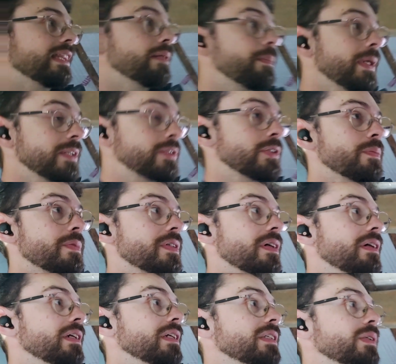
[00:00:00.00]
the bedroom
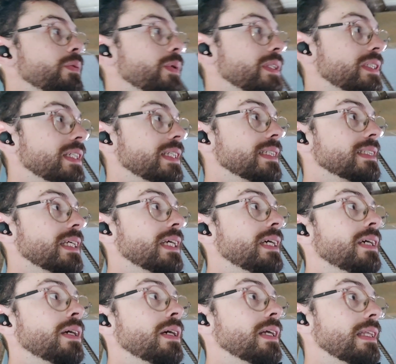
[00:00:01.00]
side, which is
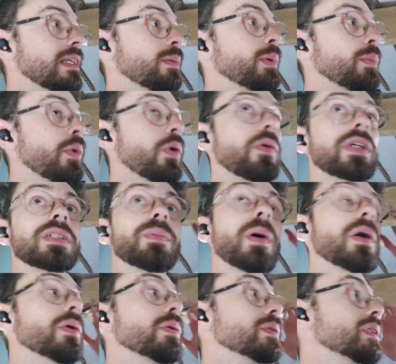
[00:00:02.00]
a little bit more
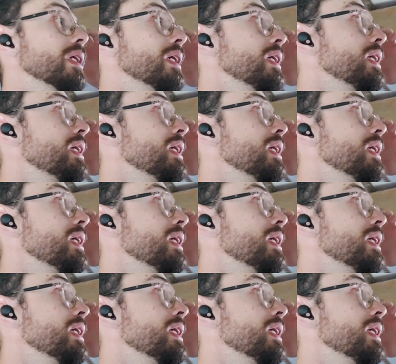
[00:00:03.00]
exposed.